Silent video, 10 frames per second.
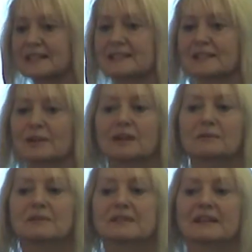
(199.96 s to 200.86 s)
Sorry,
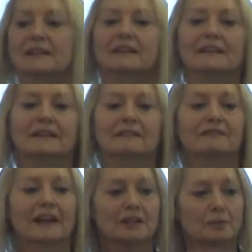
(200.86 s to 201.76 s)
who said
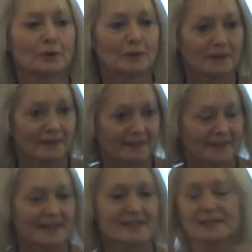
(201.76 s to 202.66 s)
valuable?
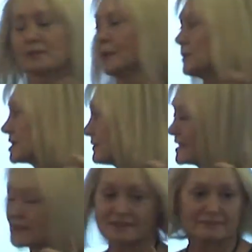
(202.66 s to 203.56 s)
Yes, so
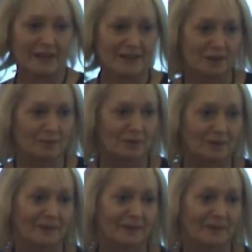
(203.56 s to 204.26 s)
motivated and valuable.